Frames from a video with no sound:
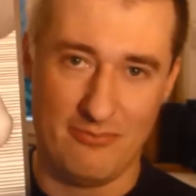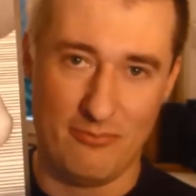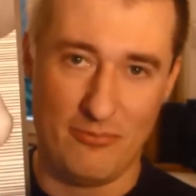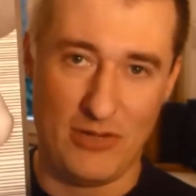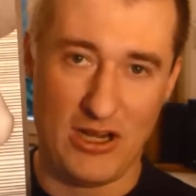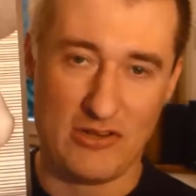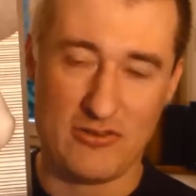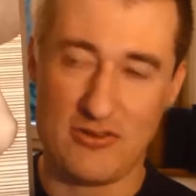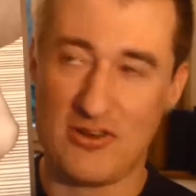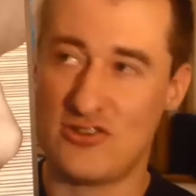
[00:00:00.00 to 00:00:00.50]

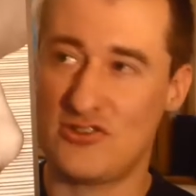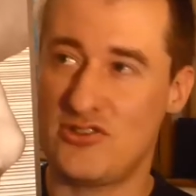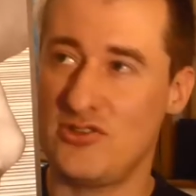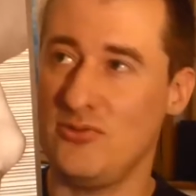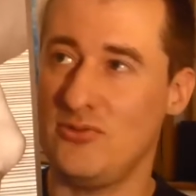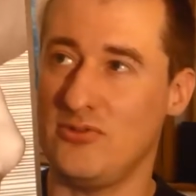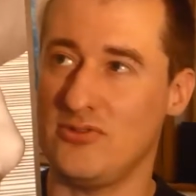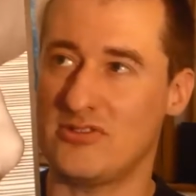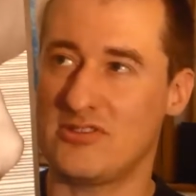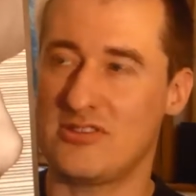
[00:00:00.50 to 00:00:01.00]
Blood Red
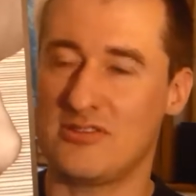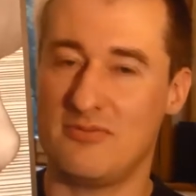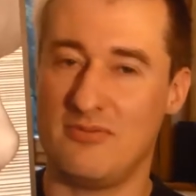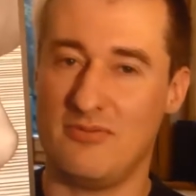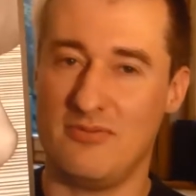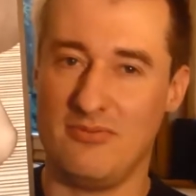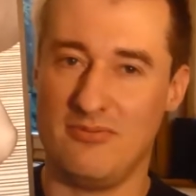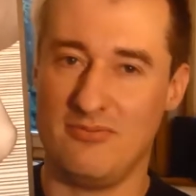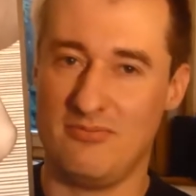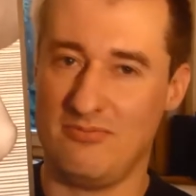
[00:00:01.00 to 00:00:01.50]
Shoes,
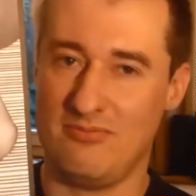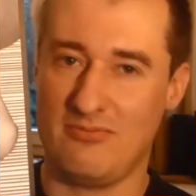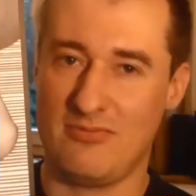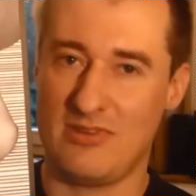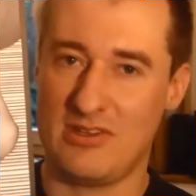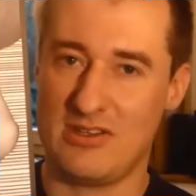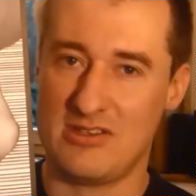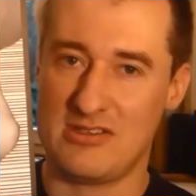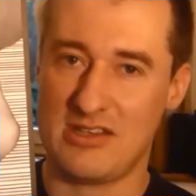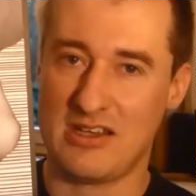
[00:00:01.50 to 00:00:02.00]

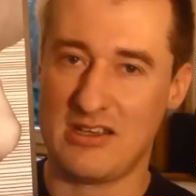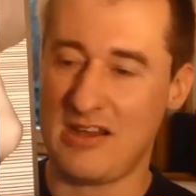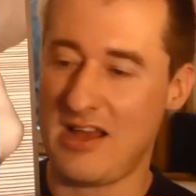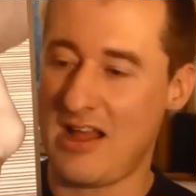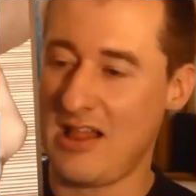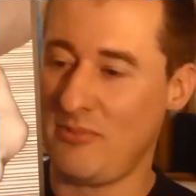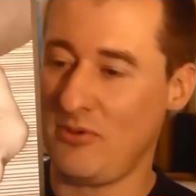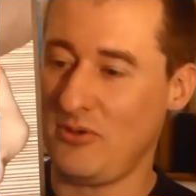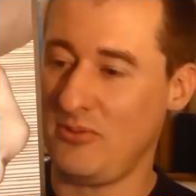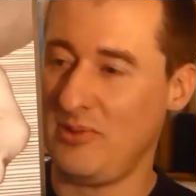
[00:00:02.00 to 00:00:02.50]
second
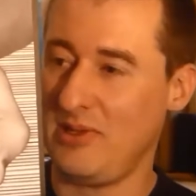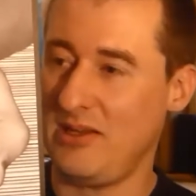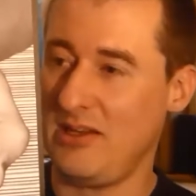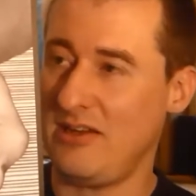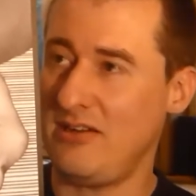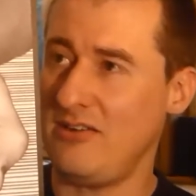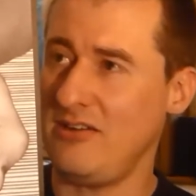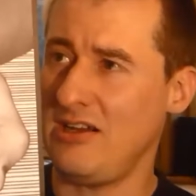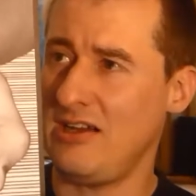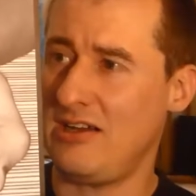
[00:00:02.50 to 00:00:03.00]
album
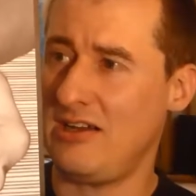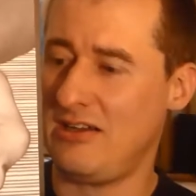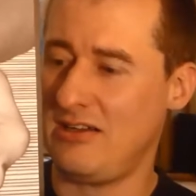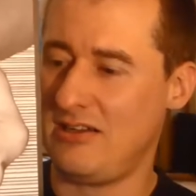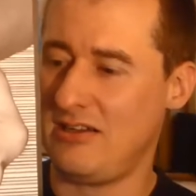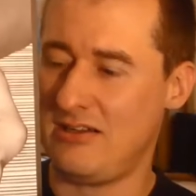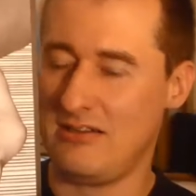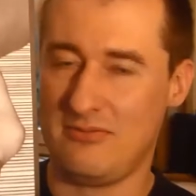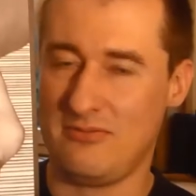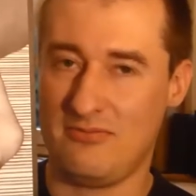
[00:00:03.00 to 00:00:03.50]

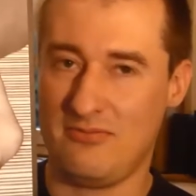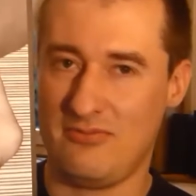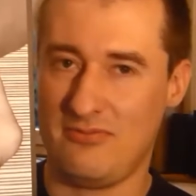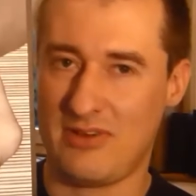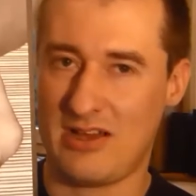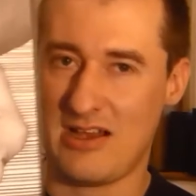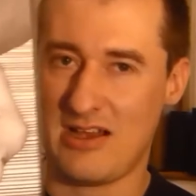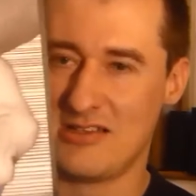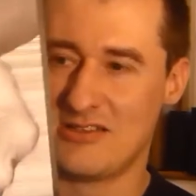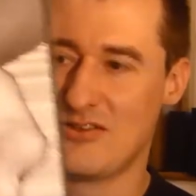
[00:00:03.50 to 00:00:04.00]
here.
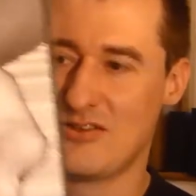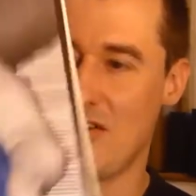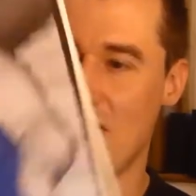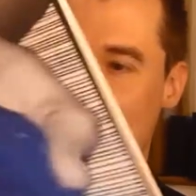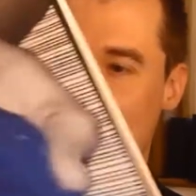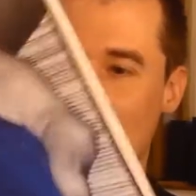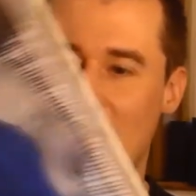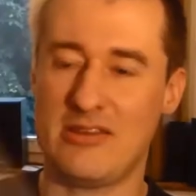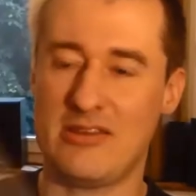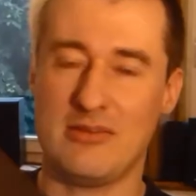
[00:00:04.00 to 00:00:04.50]
I saw
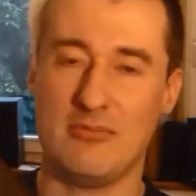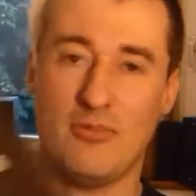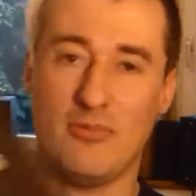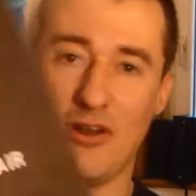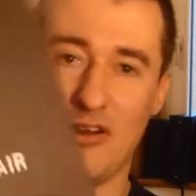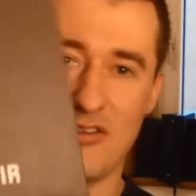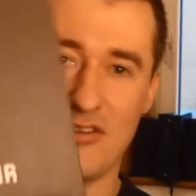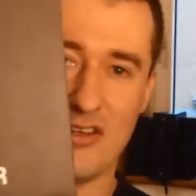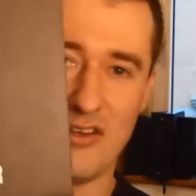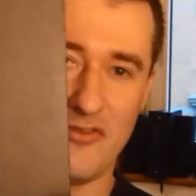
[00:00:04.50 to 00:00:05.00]
them at the
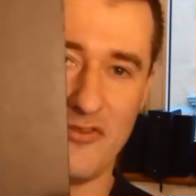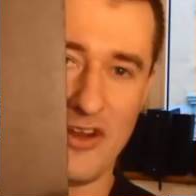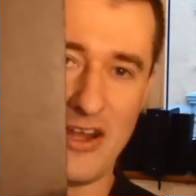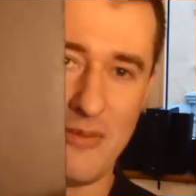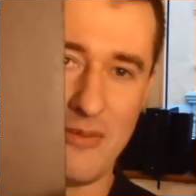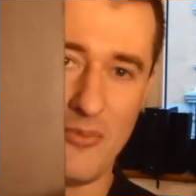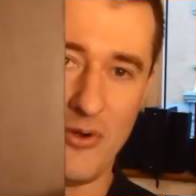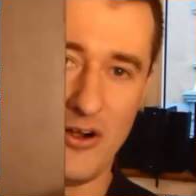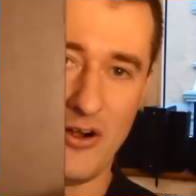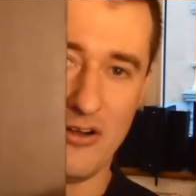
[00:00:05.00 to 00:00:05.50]
Molotov in
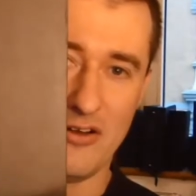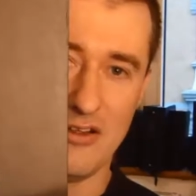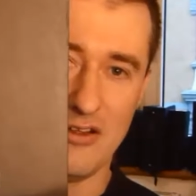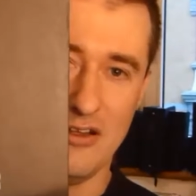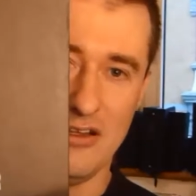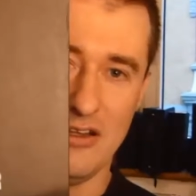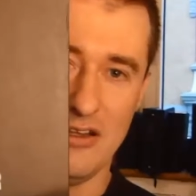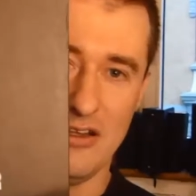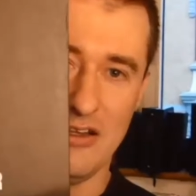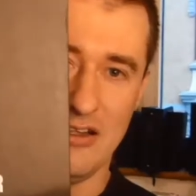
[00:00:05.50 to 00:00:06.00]
Hamburg.
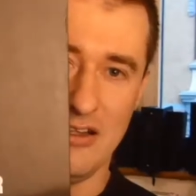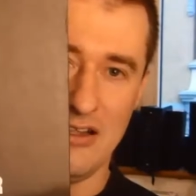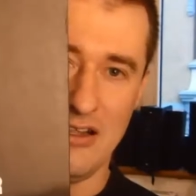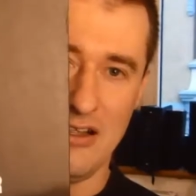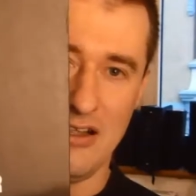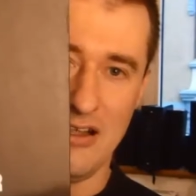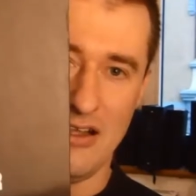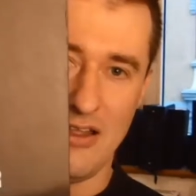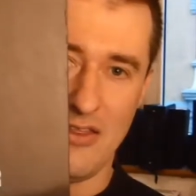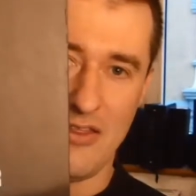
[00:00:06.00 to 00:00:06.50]

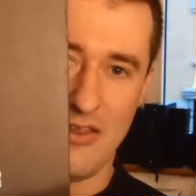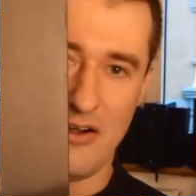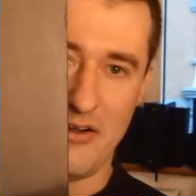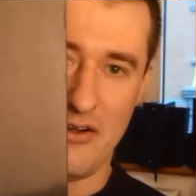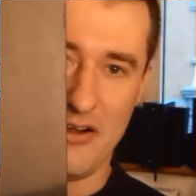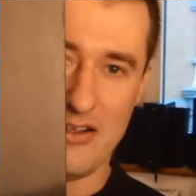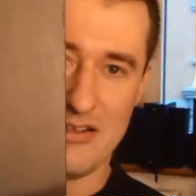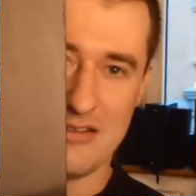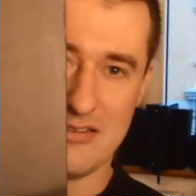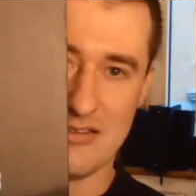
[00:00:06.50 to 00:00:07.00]

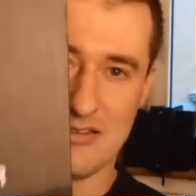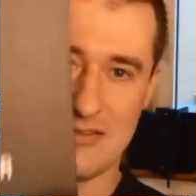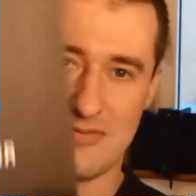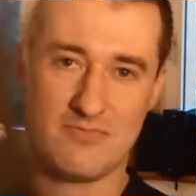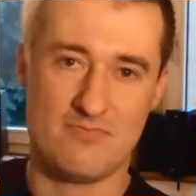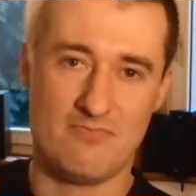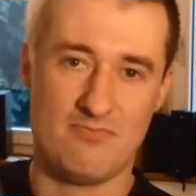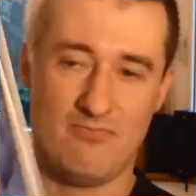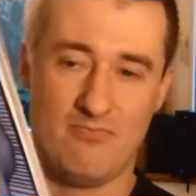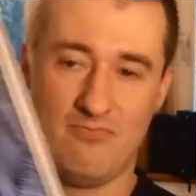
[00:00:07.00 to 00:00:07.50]
There is
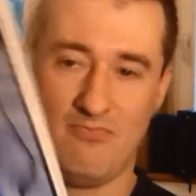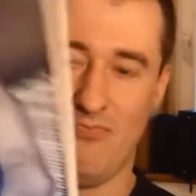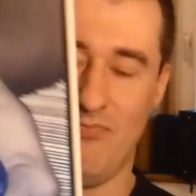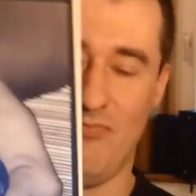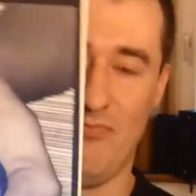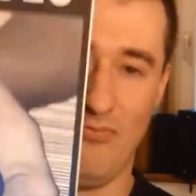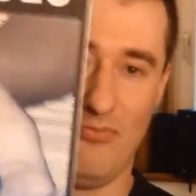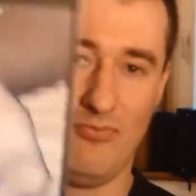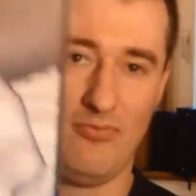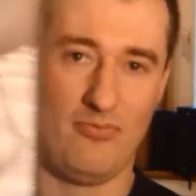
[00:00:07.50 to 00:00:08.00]

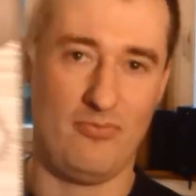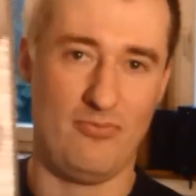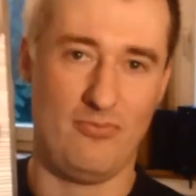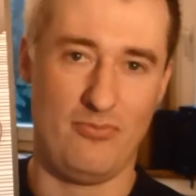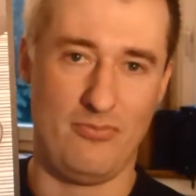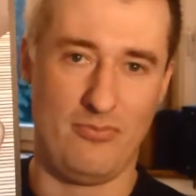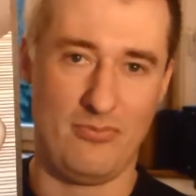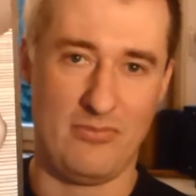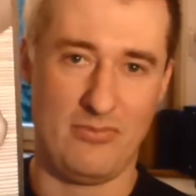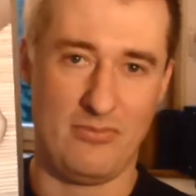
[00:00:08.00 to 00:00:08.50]

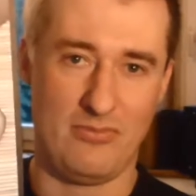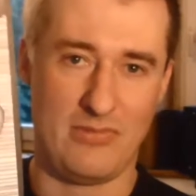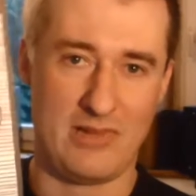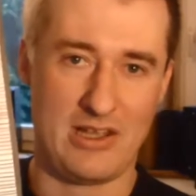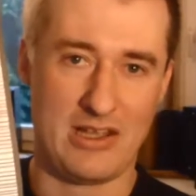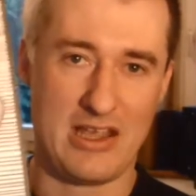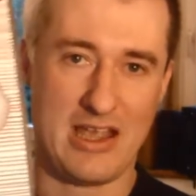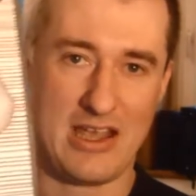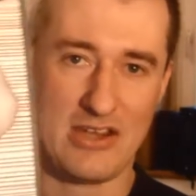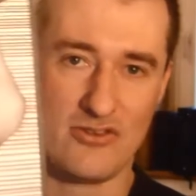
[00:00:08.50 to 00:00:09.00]

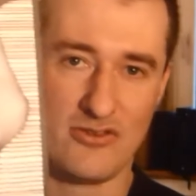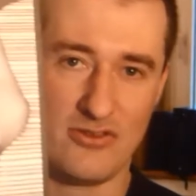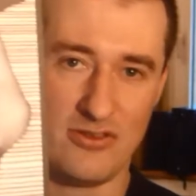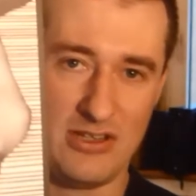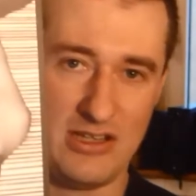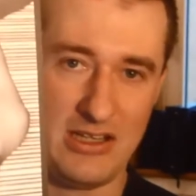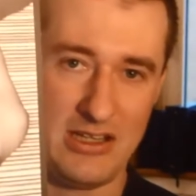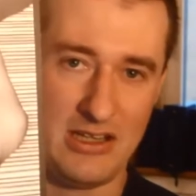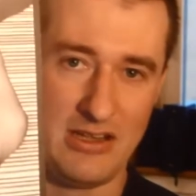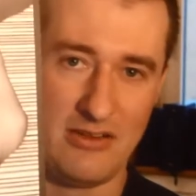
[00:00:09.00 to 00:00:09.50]
like
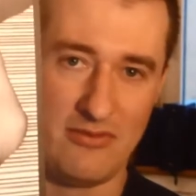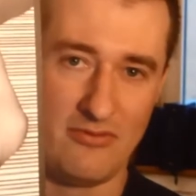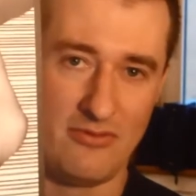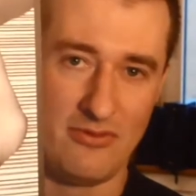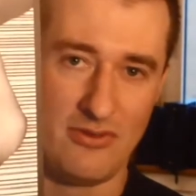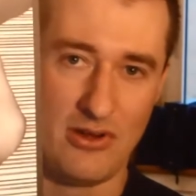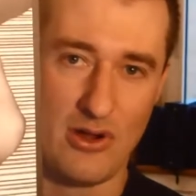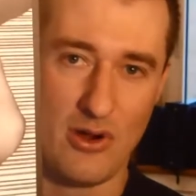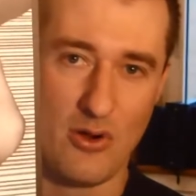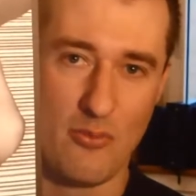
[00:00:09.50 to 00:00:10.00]
actually
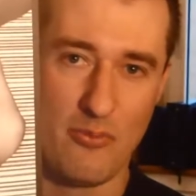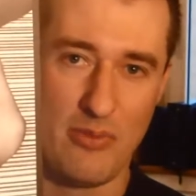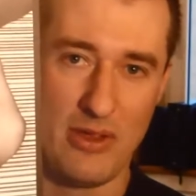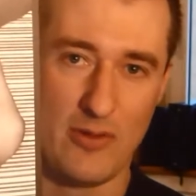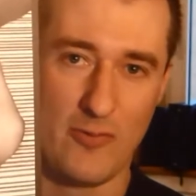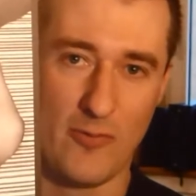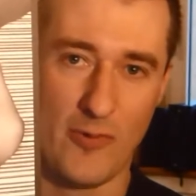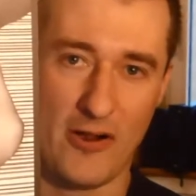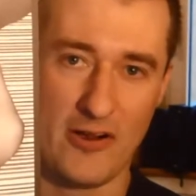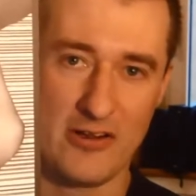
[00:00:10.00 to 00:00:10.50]
no
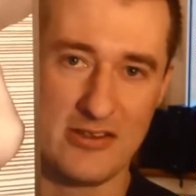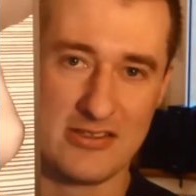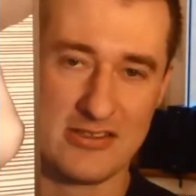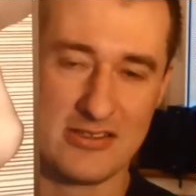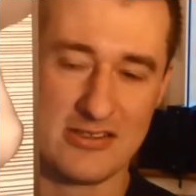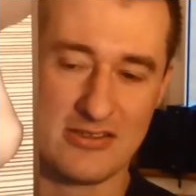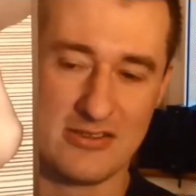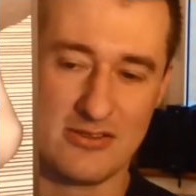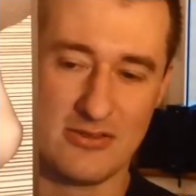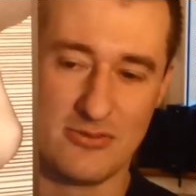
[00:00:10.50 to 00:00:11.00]
big
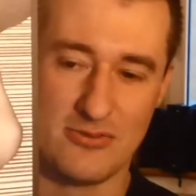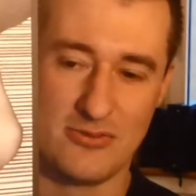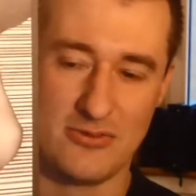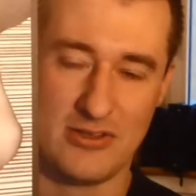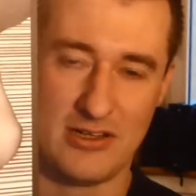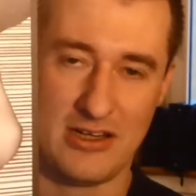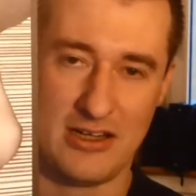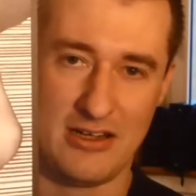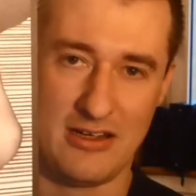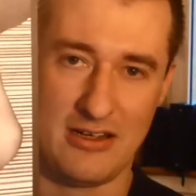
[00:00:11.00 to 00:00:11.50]
words
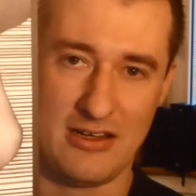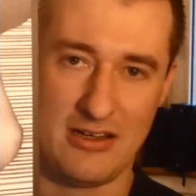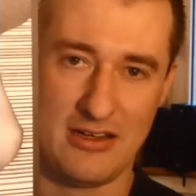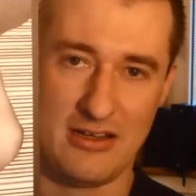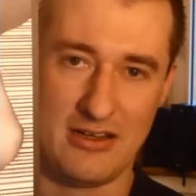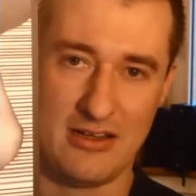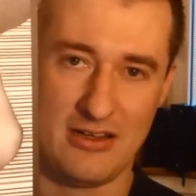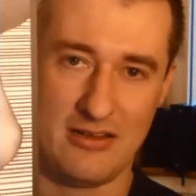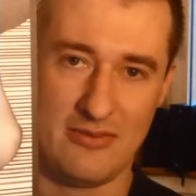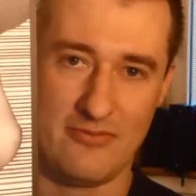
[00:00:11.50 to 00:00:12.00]

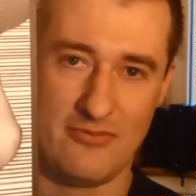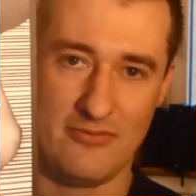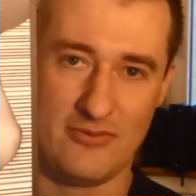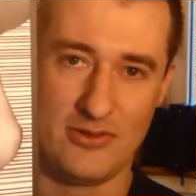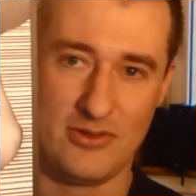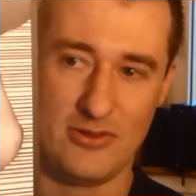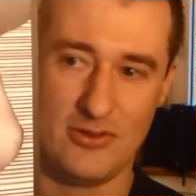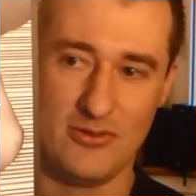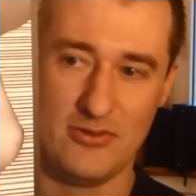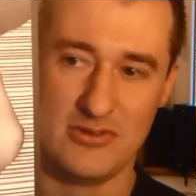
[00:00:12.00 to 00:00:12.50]
to
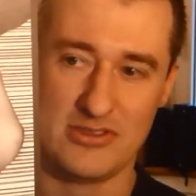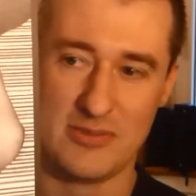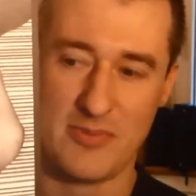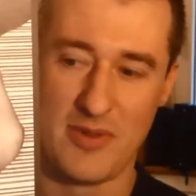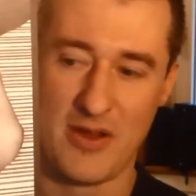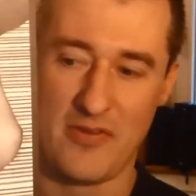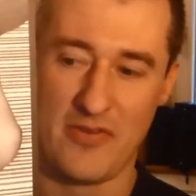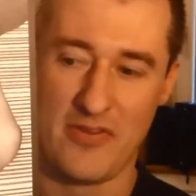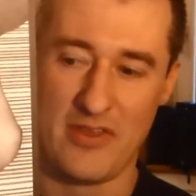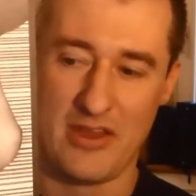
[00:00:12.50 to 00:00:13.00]
lose
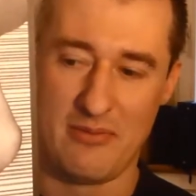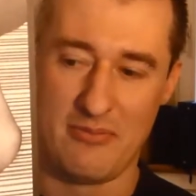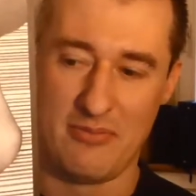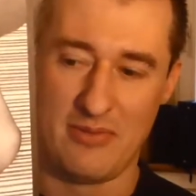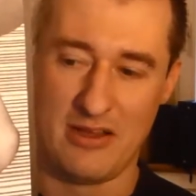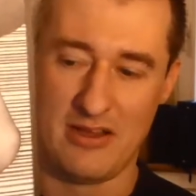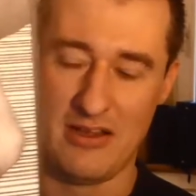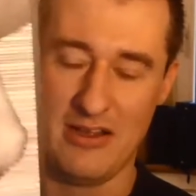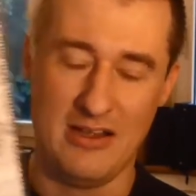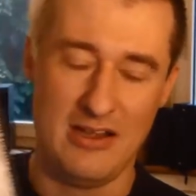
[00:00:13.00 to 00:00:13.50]
about
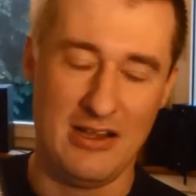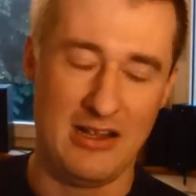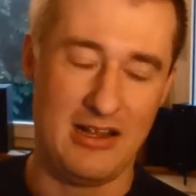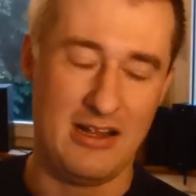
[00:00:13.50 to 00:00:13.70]
them.